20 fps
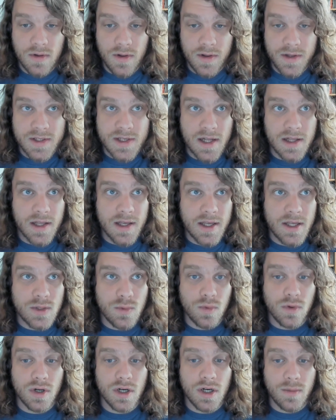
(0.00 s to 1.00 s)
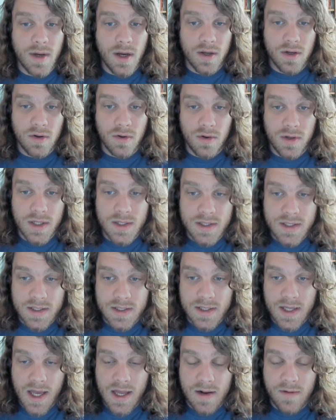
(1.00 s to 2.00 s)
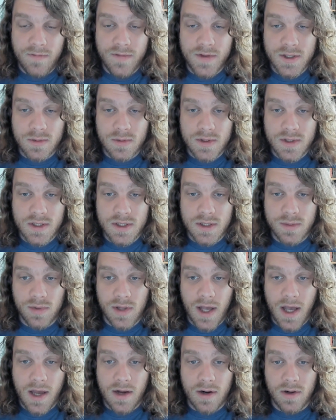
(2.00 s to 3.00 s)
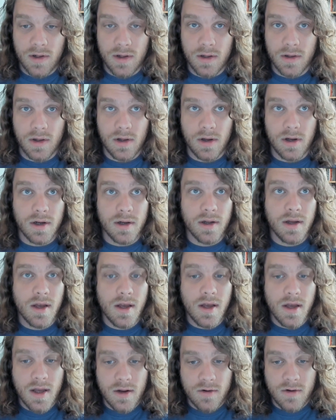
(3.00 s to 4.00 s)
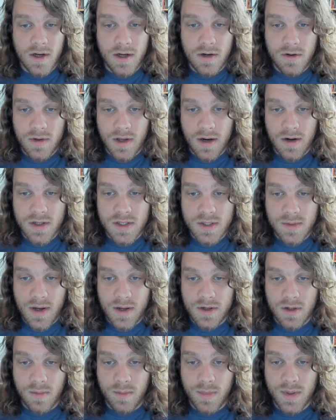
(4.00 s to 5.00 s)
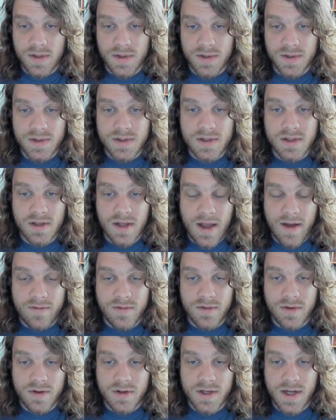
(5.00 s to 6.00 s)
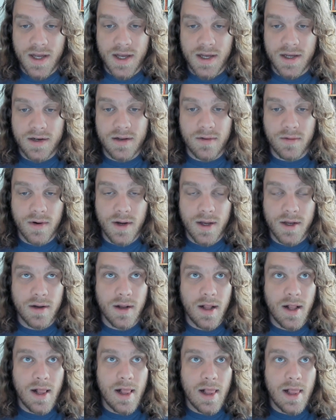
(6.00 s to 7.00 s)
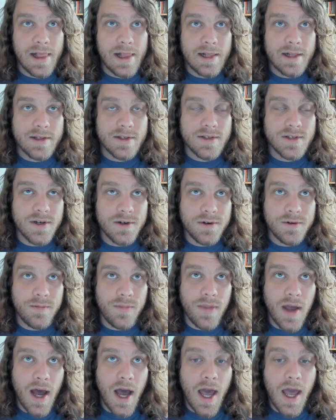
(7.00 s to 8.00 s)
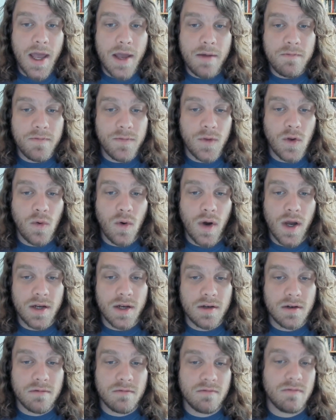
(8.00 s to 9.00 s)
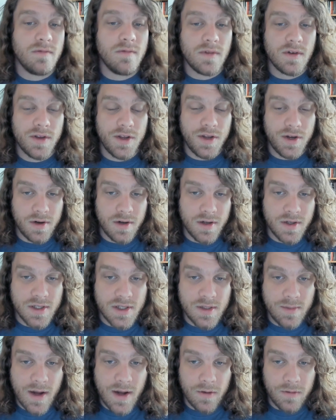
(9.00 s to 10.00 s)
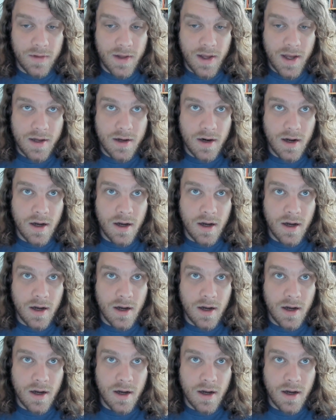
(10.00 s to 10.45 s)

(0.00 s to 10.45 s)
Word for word: And it's not like he's worried about going into debt if this was his plan all along, right? Who cares about your bills after you're dead, right? So I am quite curious about that.